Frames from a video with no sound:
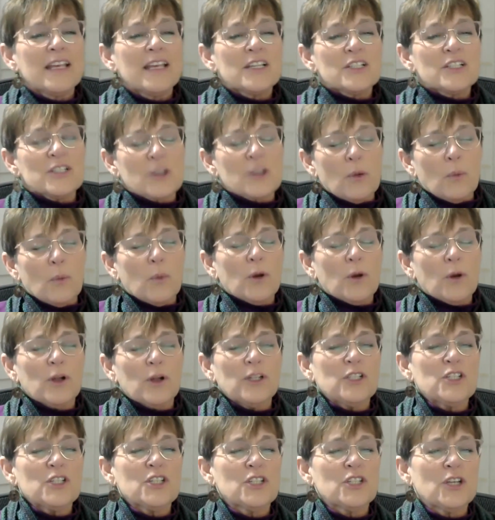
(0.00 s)
So we're
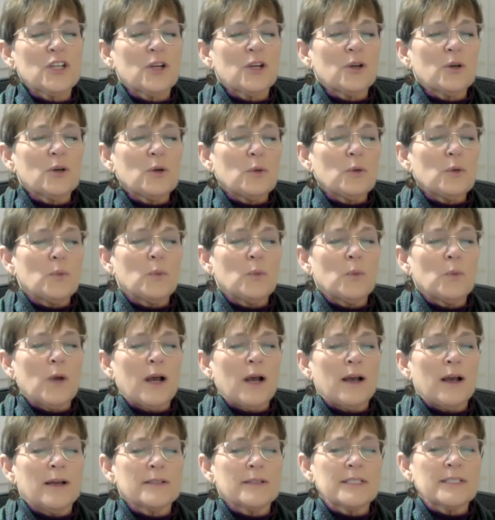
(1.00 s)
going to show
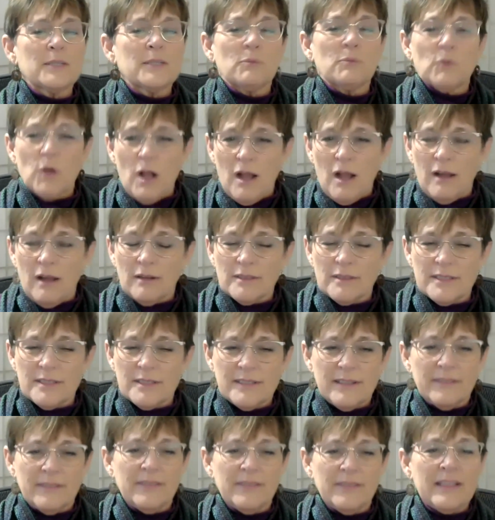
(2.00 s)
some rugs.
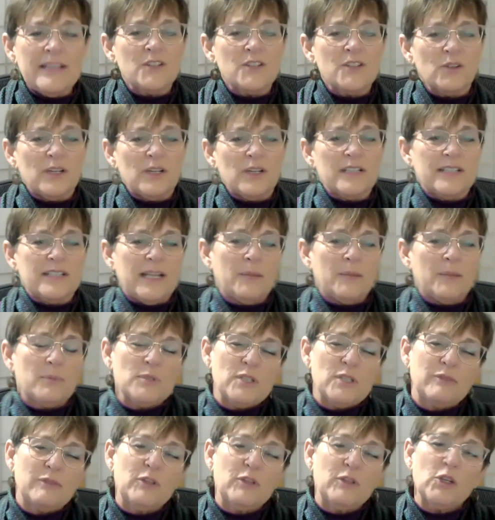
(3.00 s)
Then these are
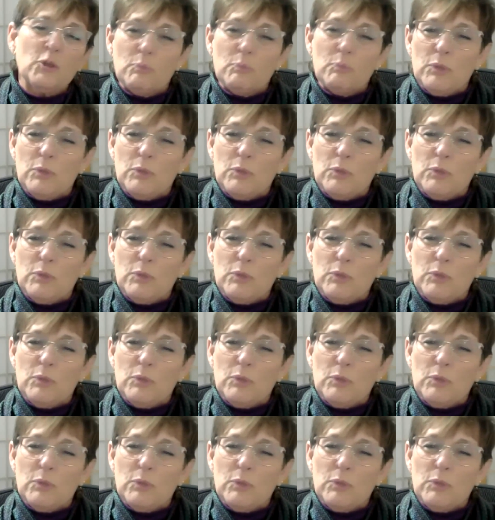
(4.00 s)
examples of your